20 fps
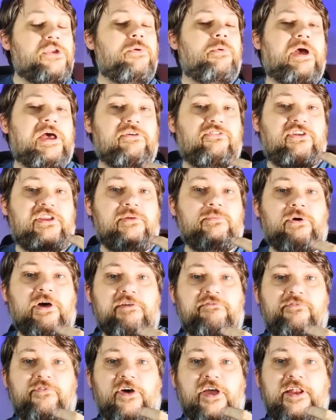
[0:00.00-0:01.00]
you actually
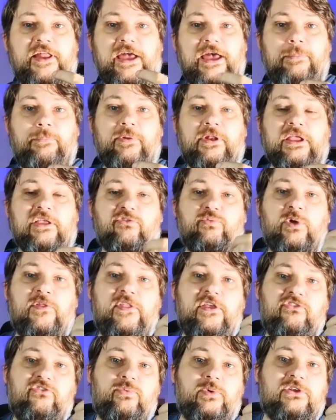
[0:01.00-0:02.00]
might find happening is when
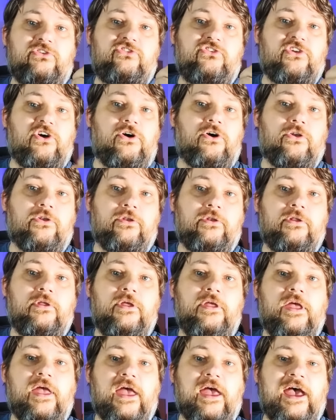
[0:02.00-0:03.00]
they're switched on
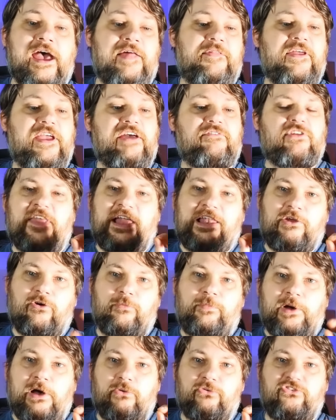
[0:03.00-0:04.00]
and they have that
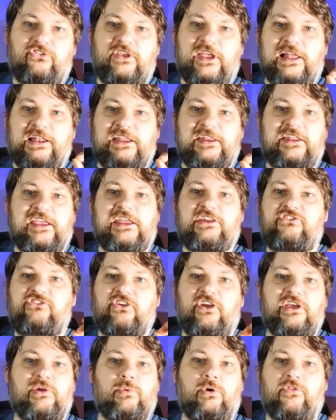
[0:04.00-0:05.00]
little pulsing LED to
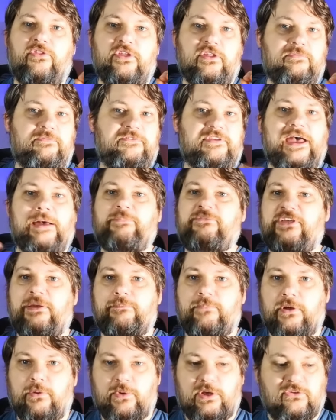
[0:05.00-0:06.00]
show you what the tap
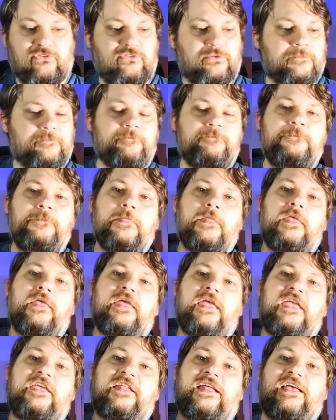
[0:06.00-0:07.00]
tempo is,
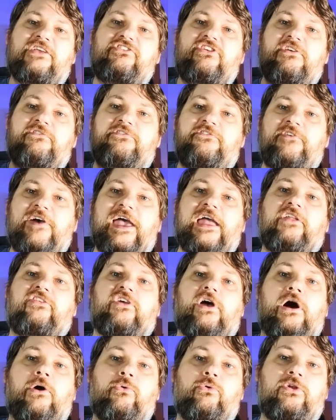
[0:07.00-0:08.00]
it can actually affect
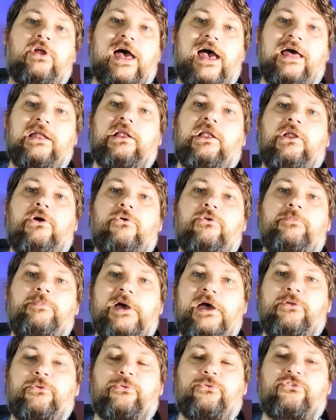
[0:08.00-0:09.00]
older analog
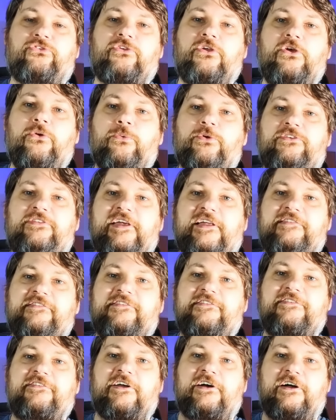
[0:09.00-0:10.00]
pedals, which then
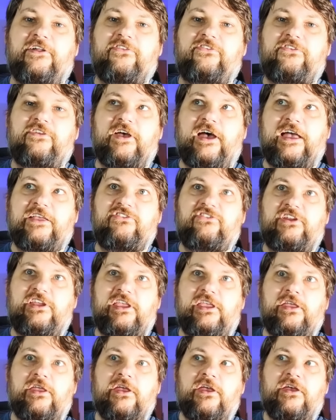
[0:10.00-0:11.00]
start to
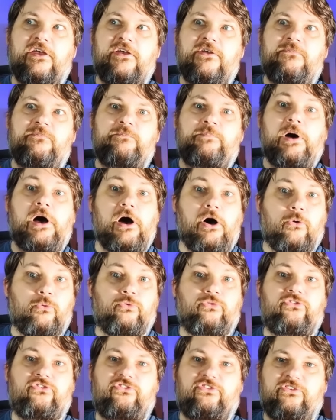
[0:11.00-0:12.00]
actually
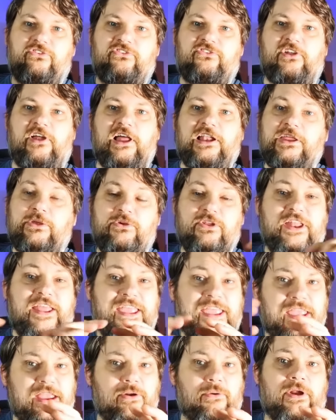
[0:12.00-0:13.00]
pulse slightly. You can
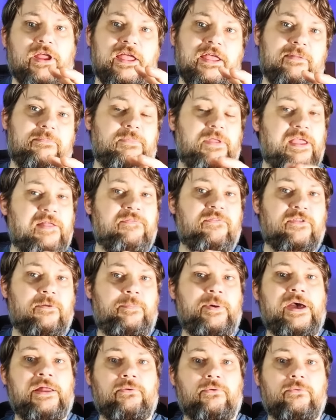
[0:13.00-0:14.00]
hear it in the
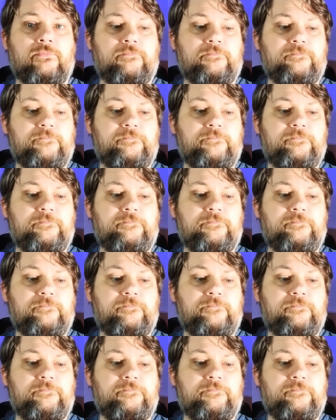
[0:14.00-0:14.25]
pedal.